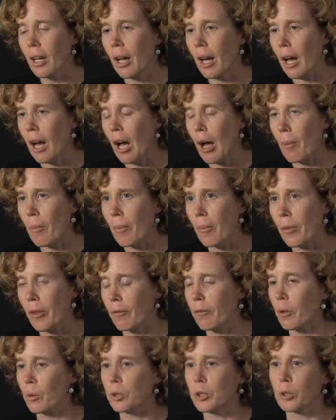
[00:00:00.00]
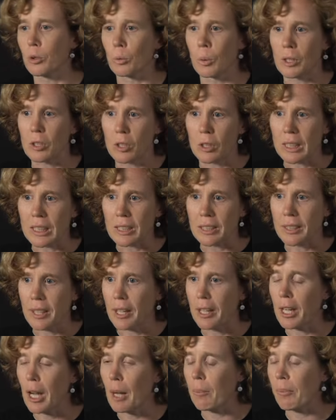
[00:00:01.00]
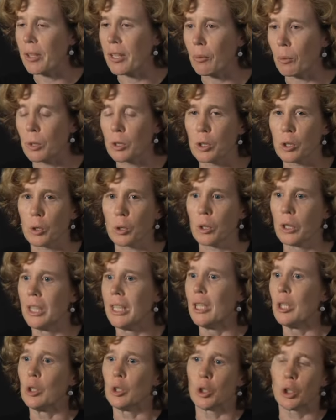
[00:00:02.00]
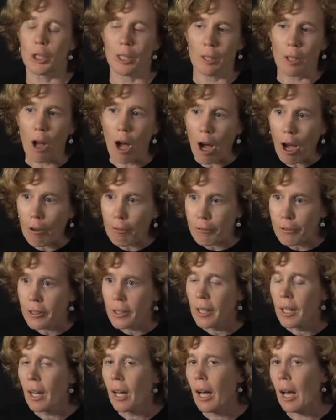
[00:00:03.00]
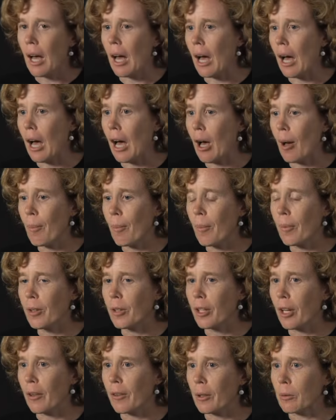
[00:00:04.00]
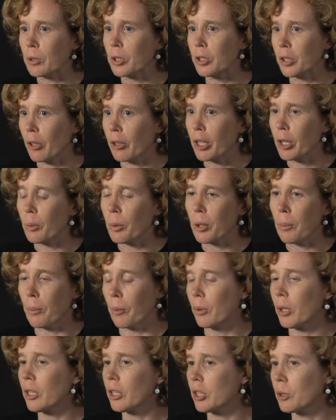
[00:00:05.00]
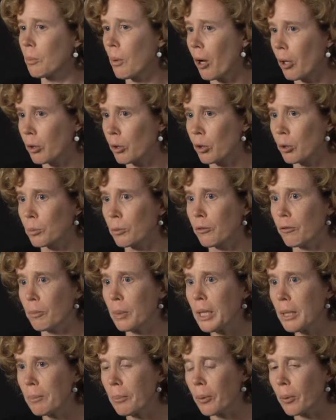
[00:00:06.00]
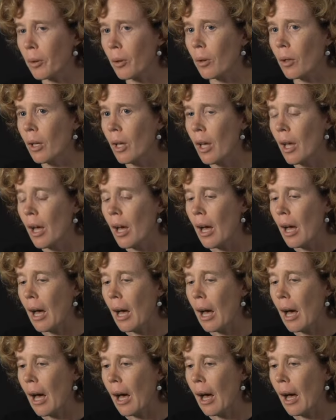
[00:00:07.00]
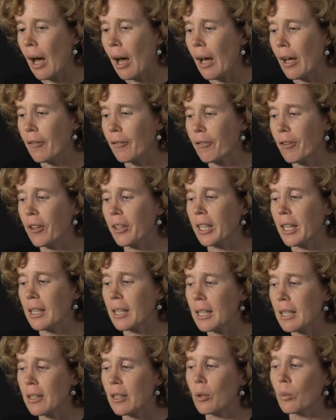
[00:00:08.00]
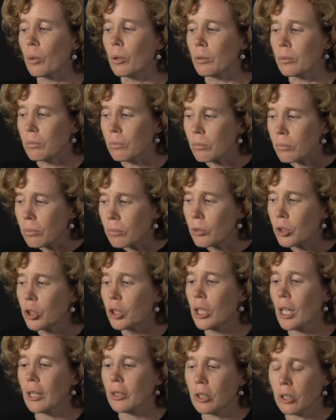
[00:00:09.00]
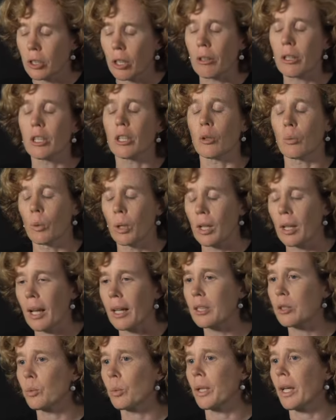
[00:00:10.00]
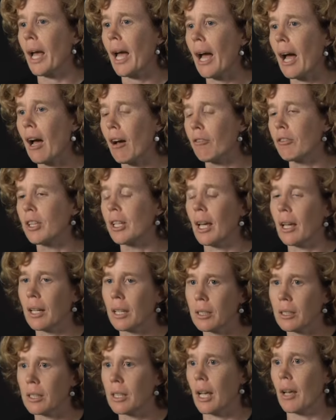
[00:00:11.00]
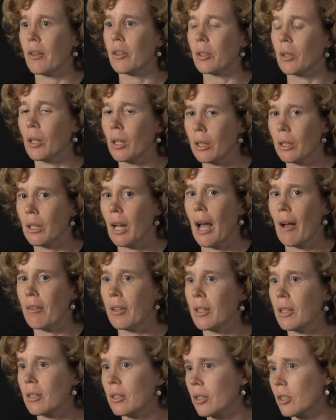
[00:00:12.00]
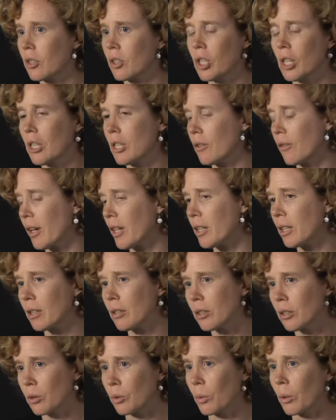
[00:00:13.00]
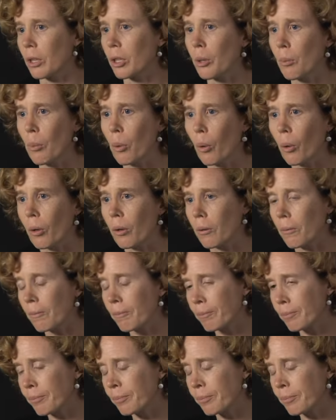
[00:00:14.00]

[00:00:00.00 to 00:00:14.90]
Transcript: The folks who originally set it up, the original chill off, they were starting with a pretty small group of people and filling a need that we're just starting to realize we have. Getting together and having this exchange of ideas is really important.